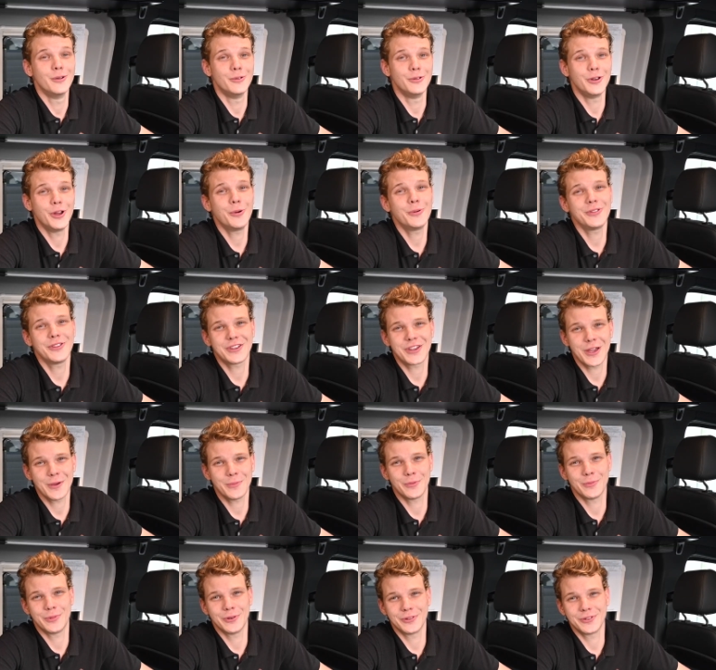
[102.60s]
Knowing the
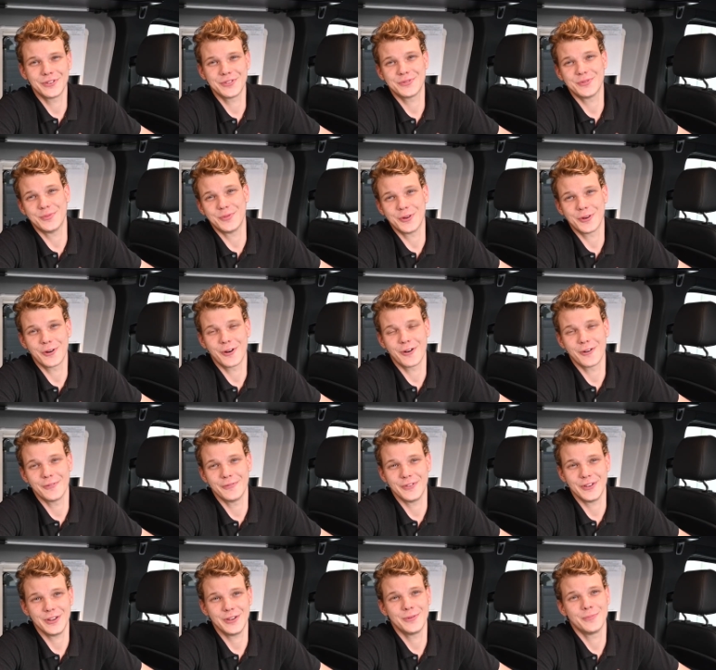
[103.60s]
capabilities of your
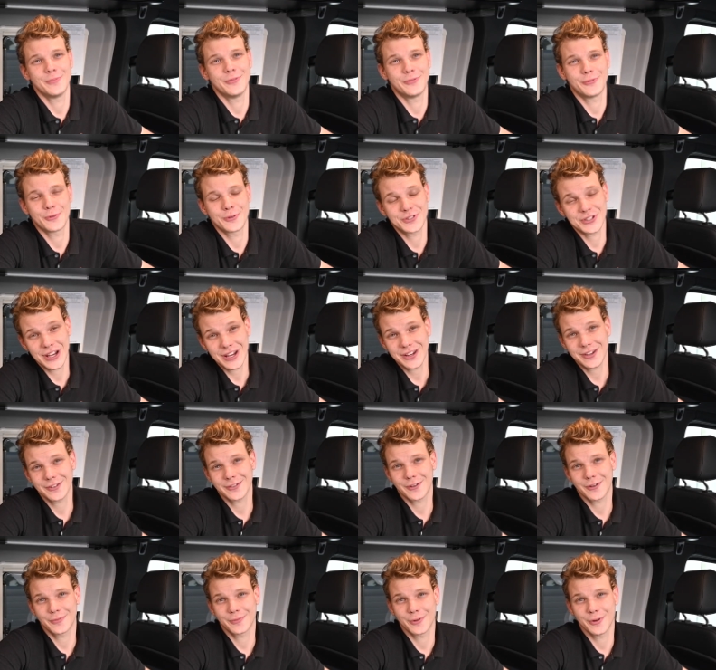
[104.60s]
RV before taking it
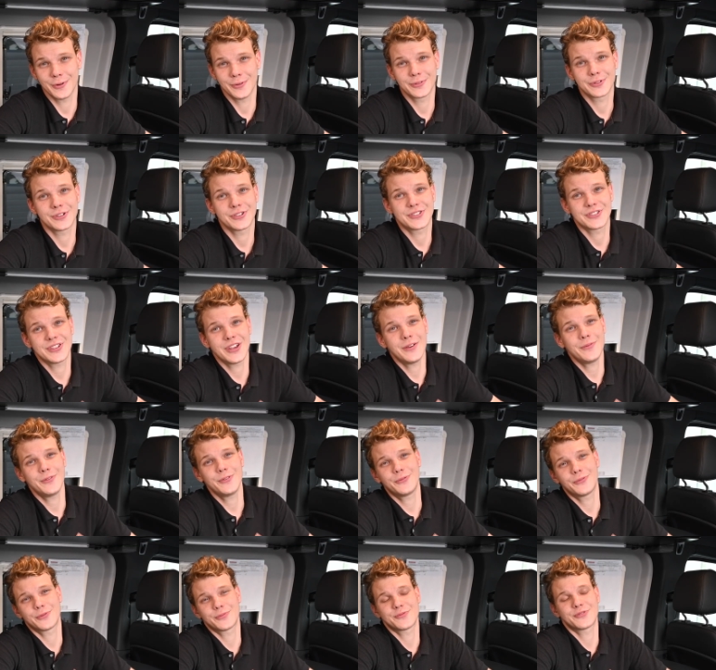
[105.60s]
off-road could save you
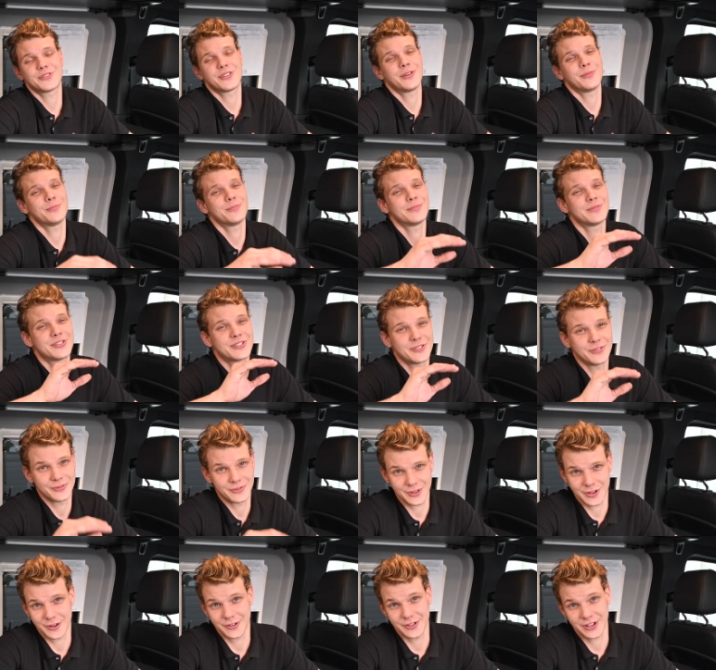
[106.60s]
from some
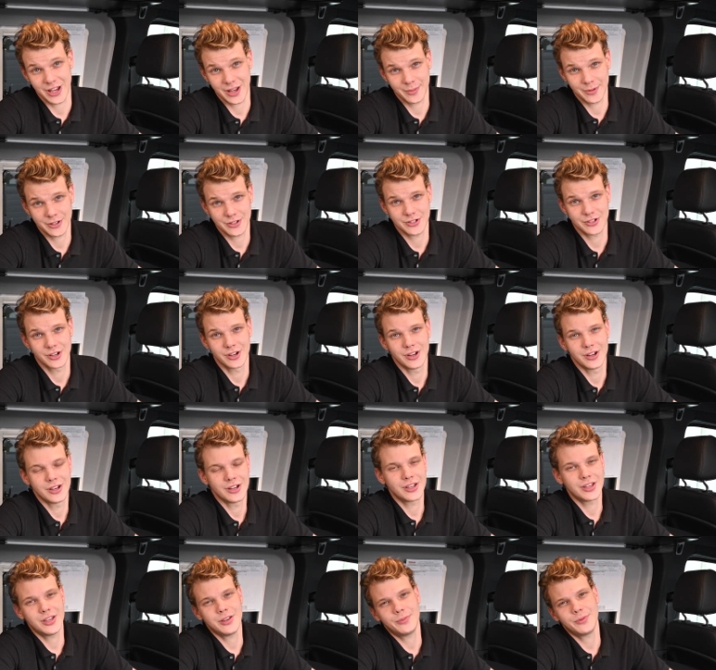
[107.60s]
severe damage.
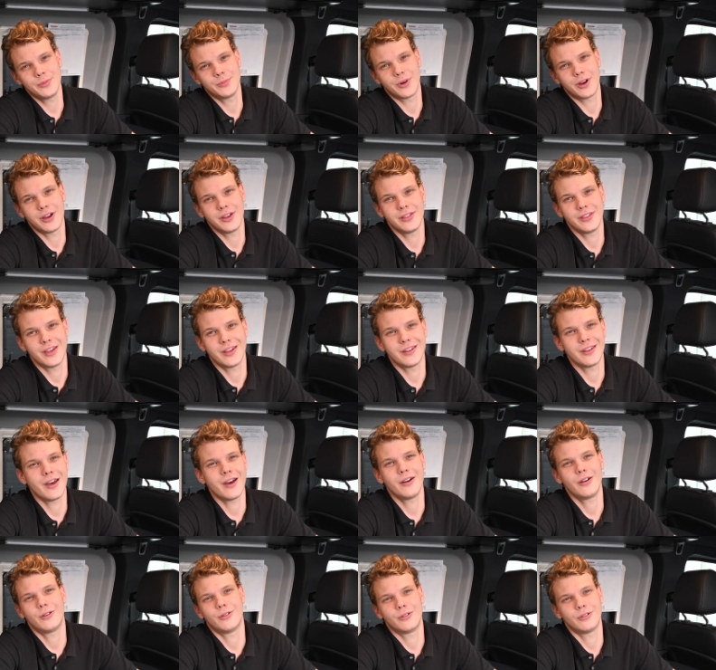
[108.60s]
Keep in mind that
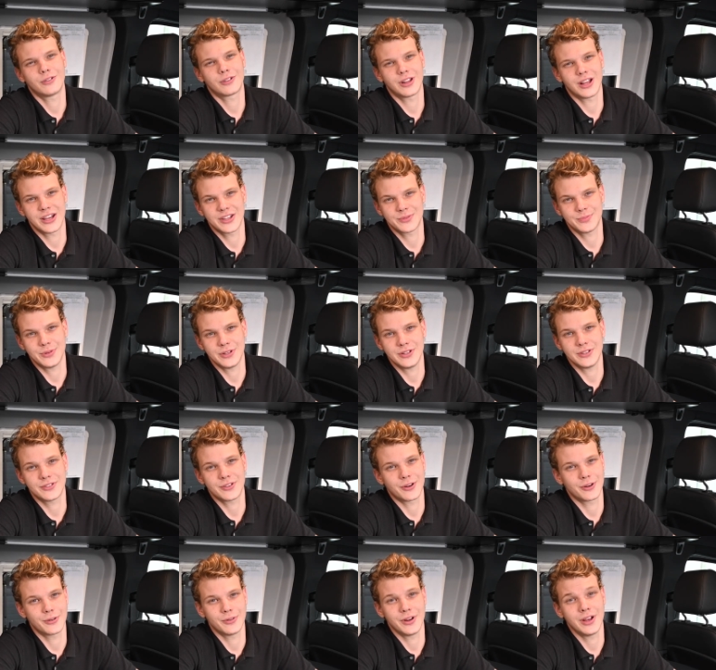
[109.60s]
not all Class Bs
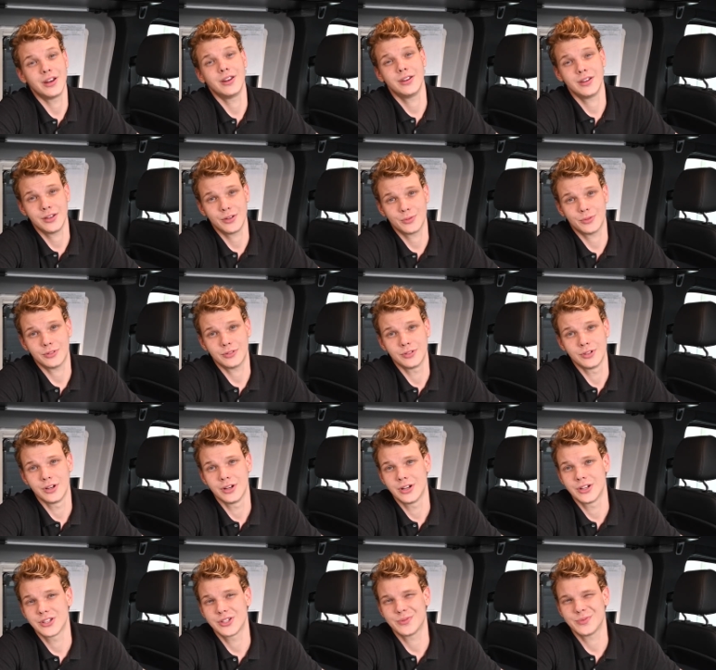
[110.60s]
are created equal.
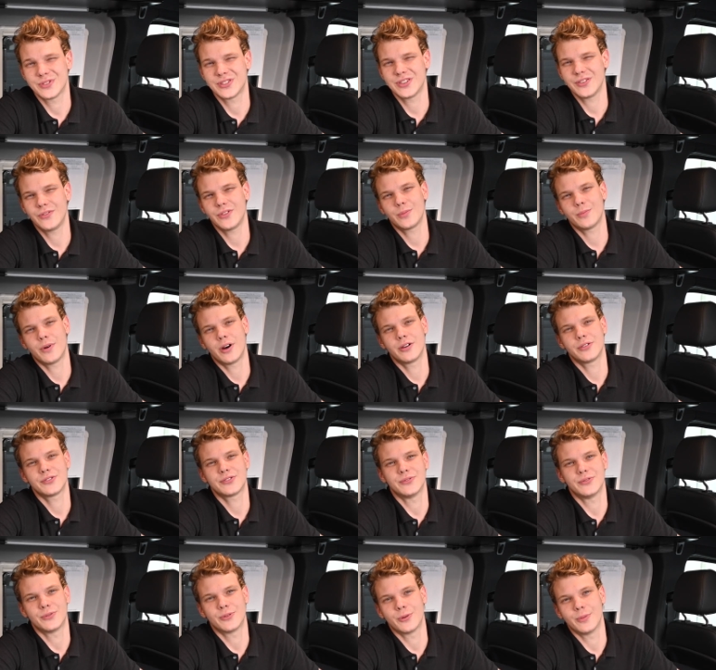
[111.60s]
Specific models
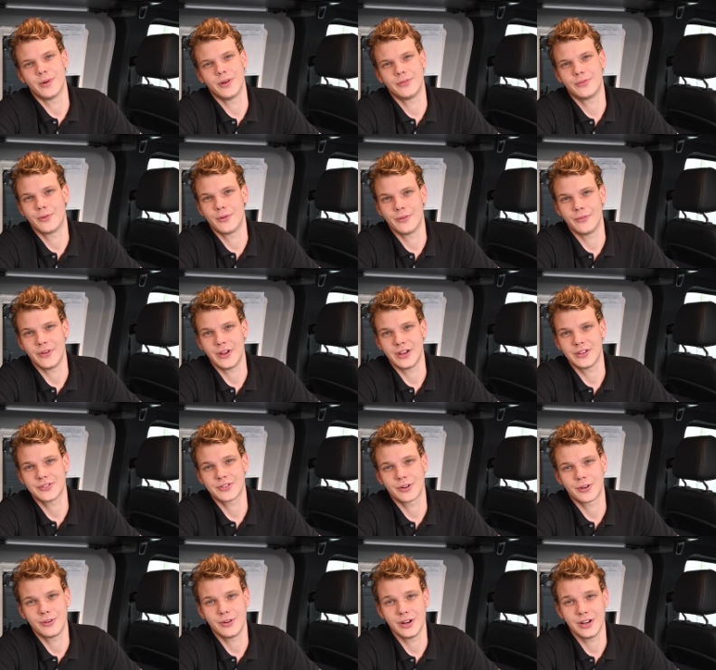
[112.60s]
of 4x4 vans
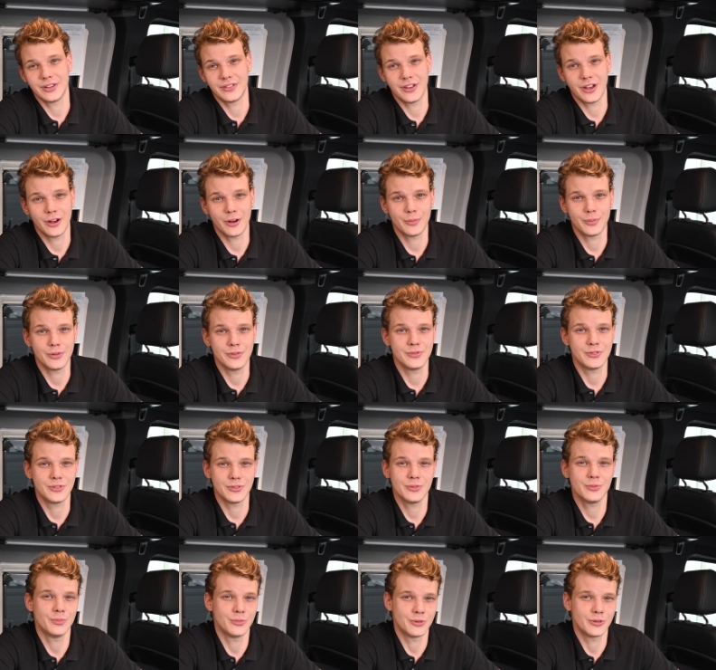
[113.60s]
are created to help you
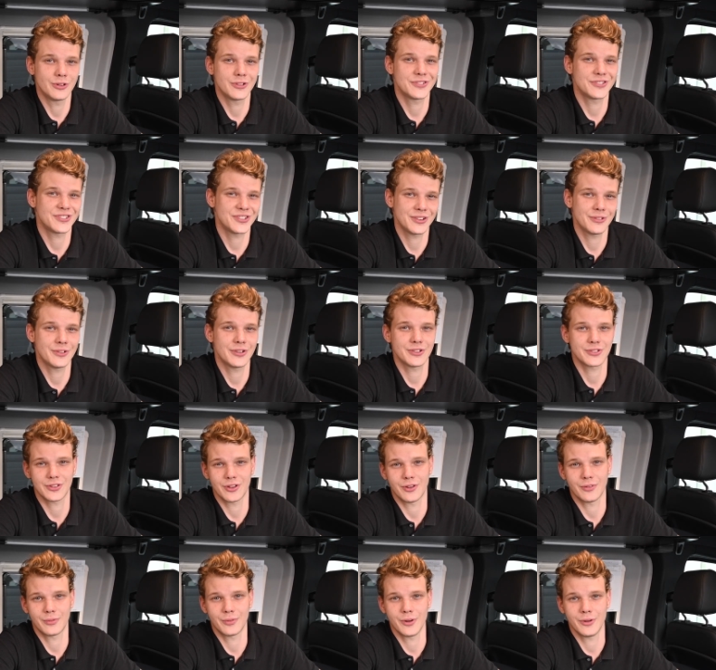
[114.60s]
do more serious
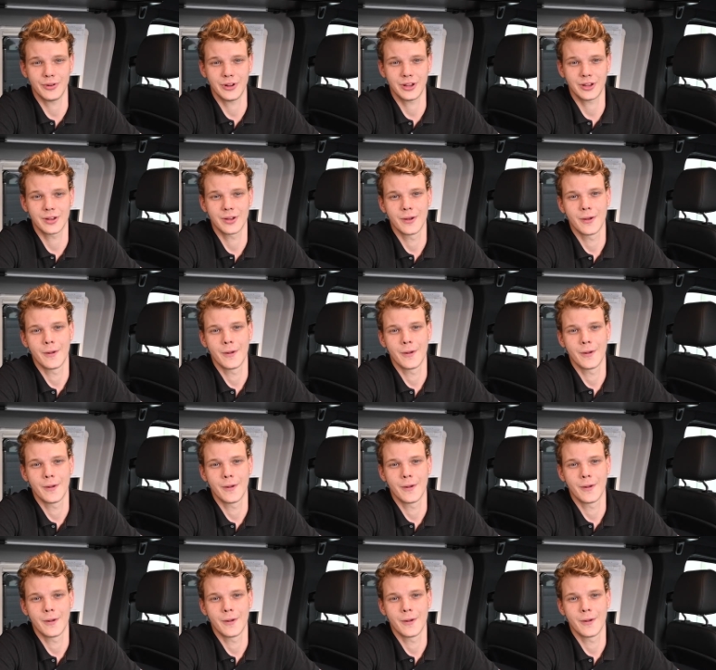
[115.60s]
off-roading.